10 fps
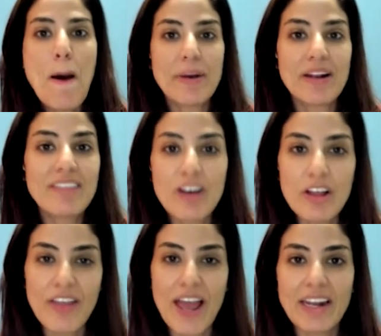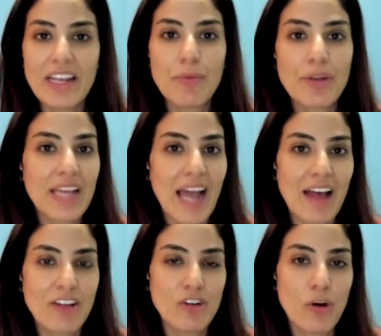but until then, he really
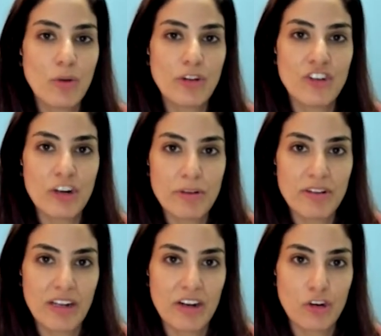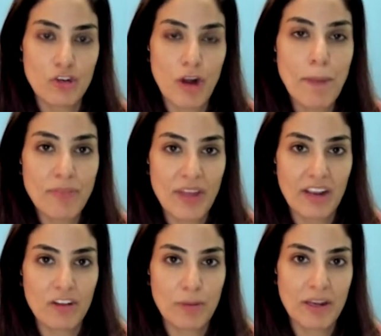has no legitimacy to disrupt
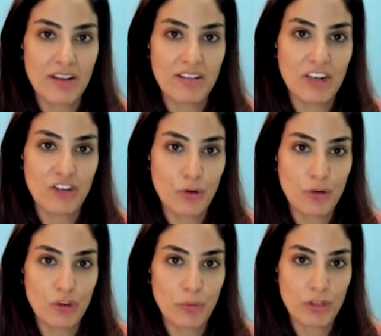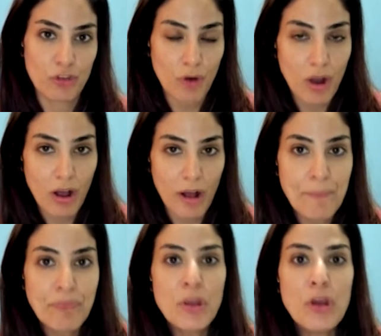things because he chose to withdraw.
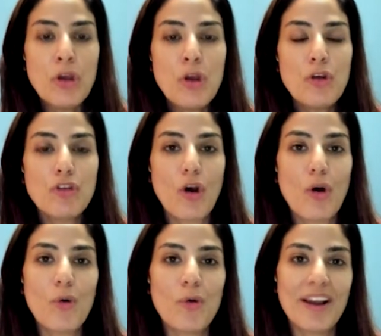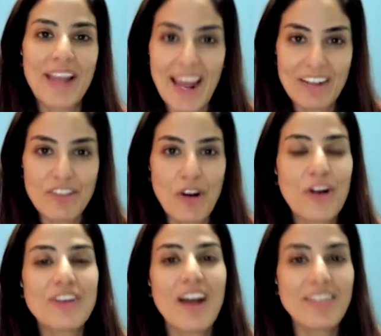So again, it's
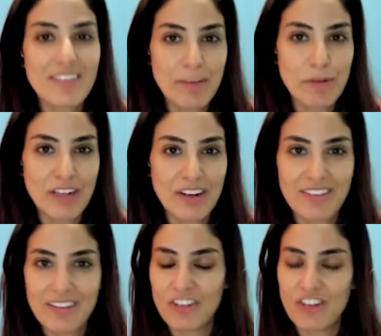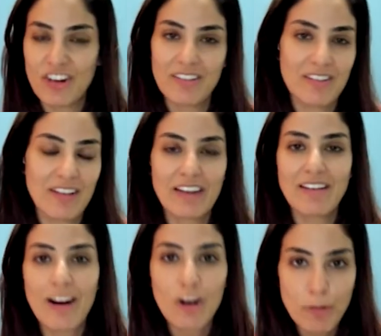hard not to see Muqtada's decision as this like
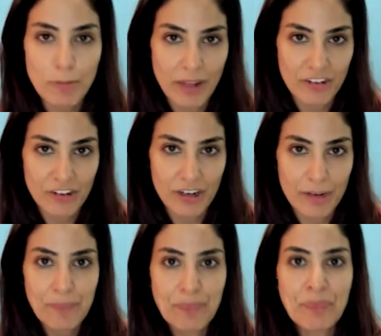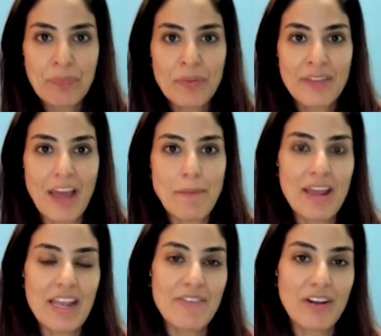terrible blunder that
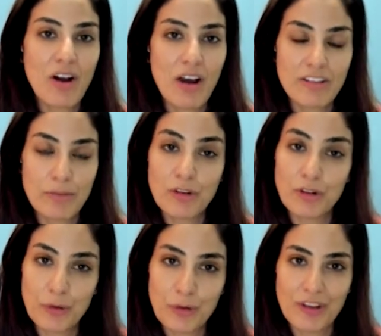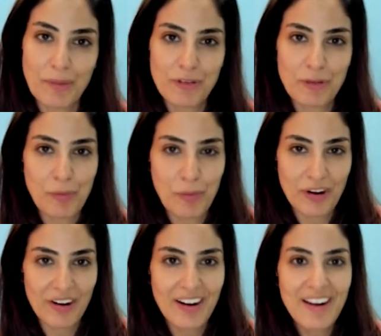may even cause him to lose some
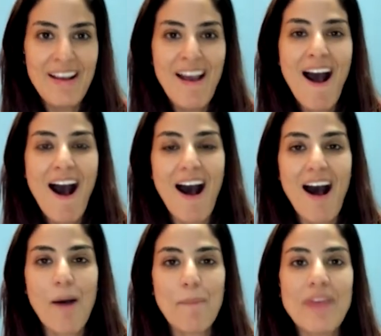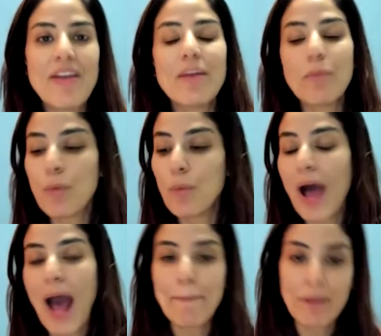support. Um, and then what will
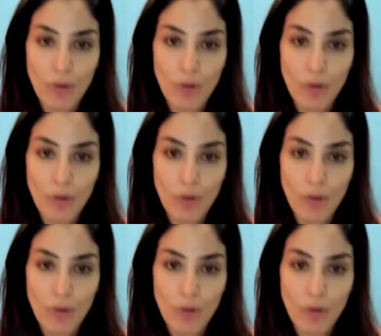happen